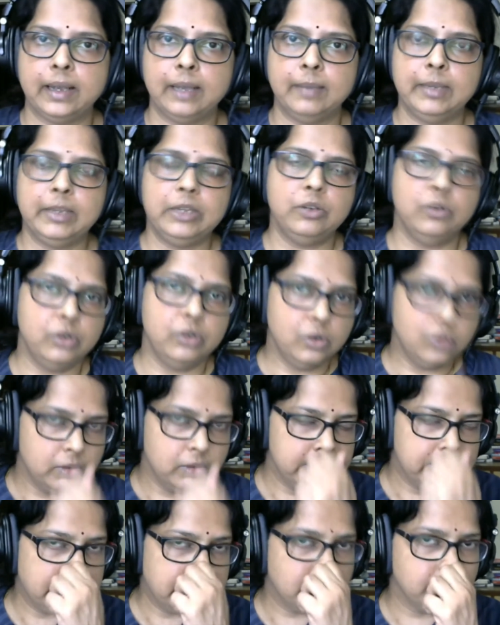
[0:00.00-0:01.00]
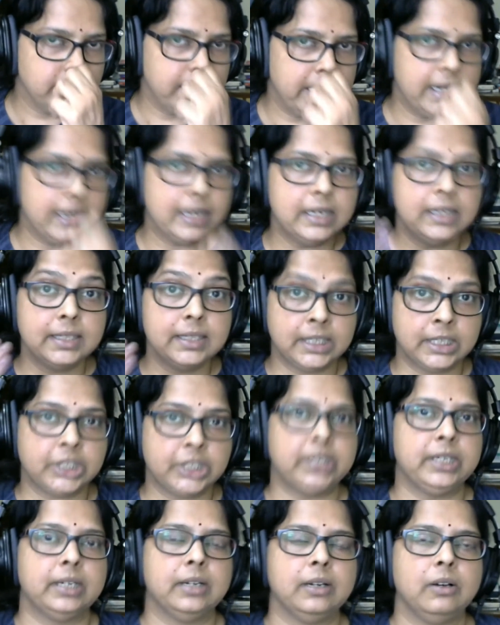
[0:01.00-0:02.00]
I mean, you know that to make a
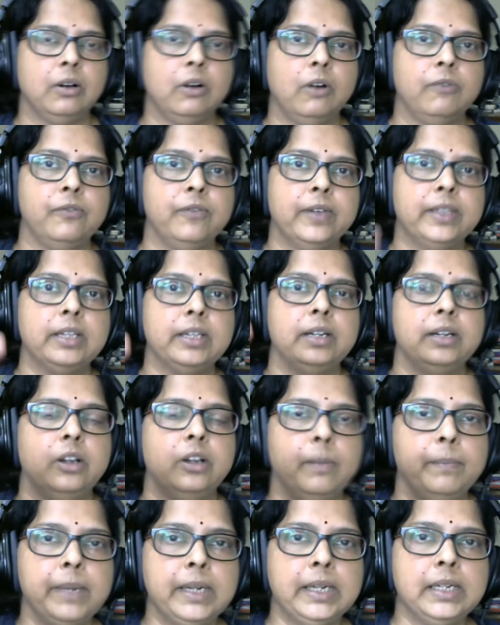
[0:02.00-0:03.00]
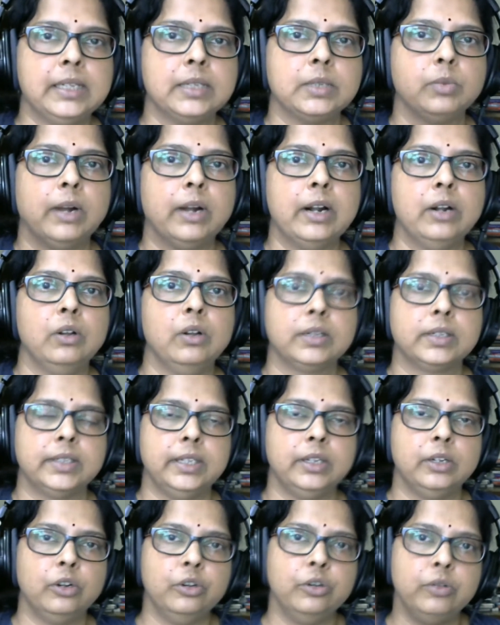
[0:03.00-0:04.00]
decision of whether your bit is 1 or
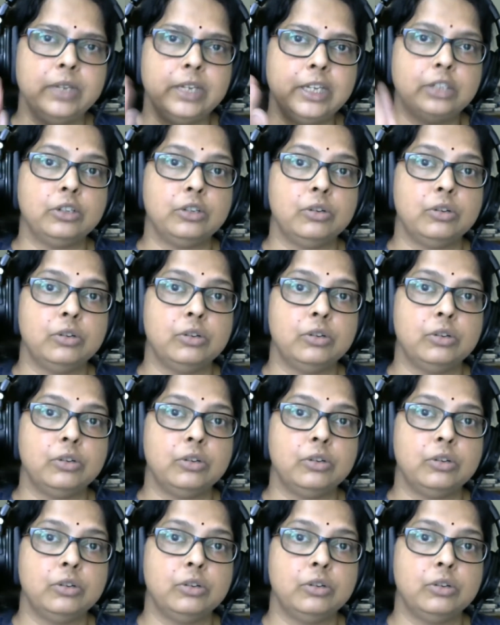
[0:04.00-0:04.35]
0, you need to